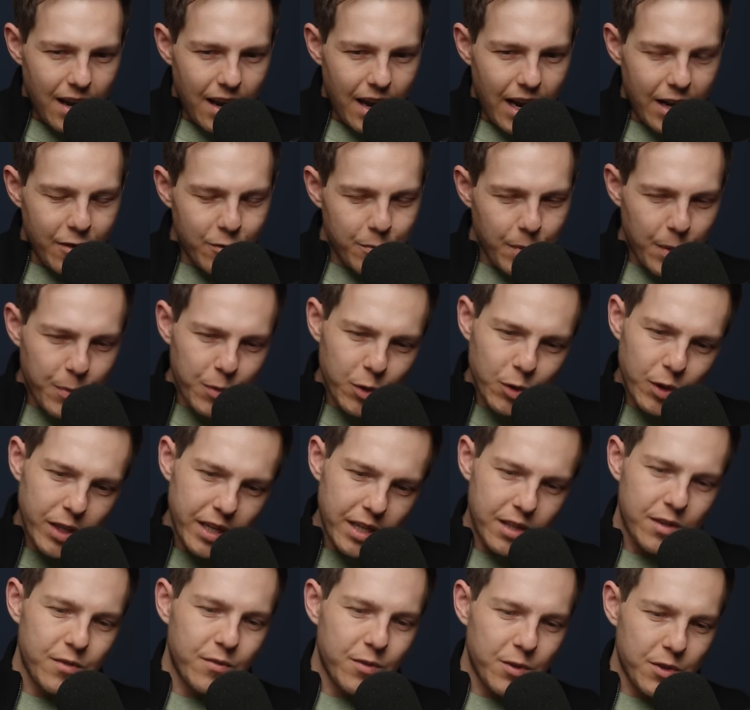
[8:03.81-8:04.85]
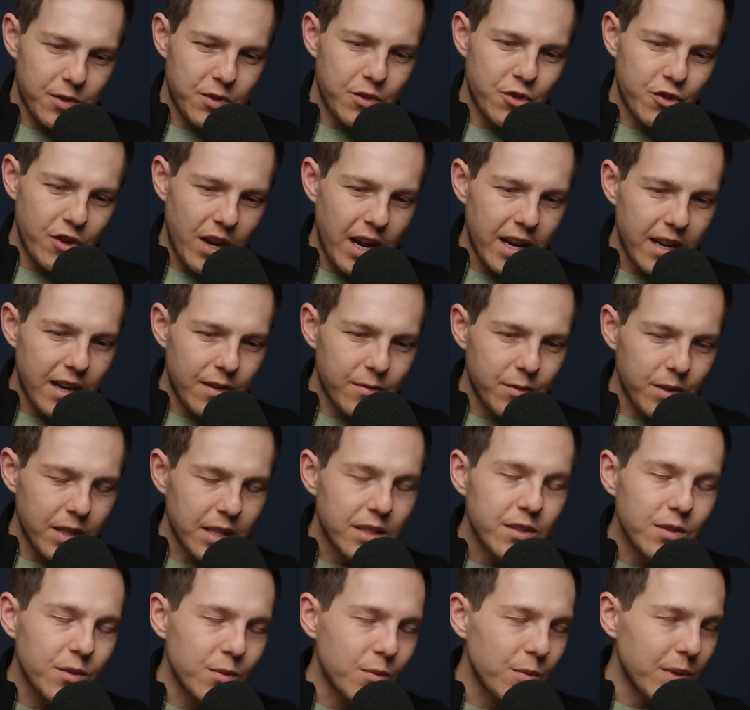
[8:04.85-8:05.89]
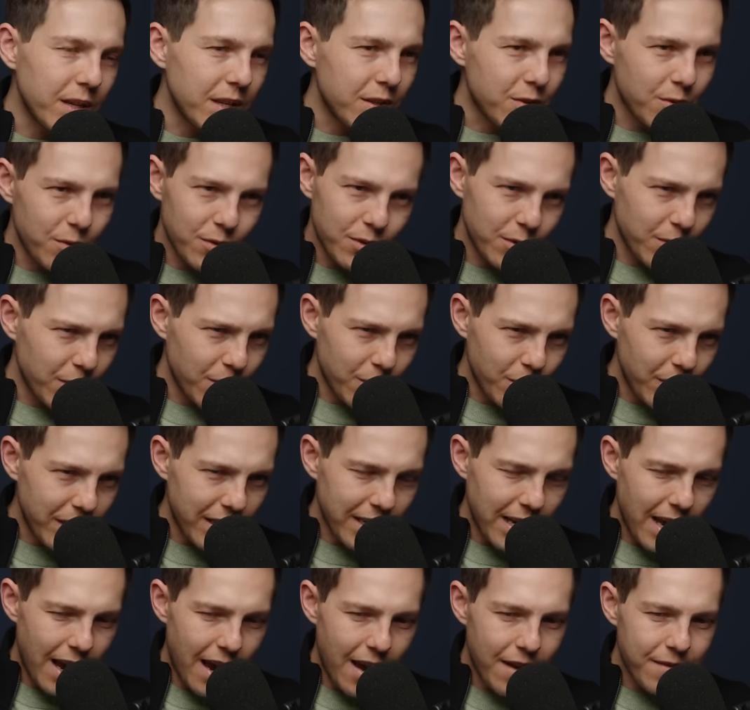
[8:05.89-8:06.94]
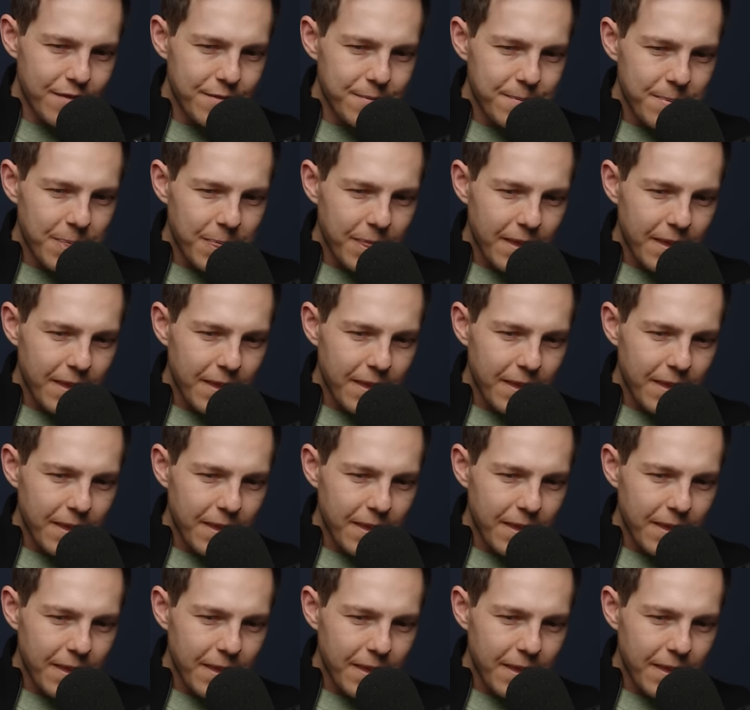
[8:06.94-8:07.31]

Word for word: And I remember looking at the first check after like two weeks, or it was a week and a half,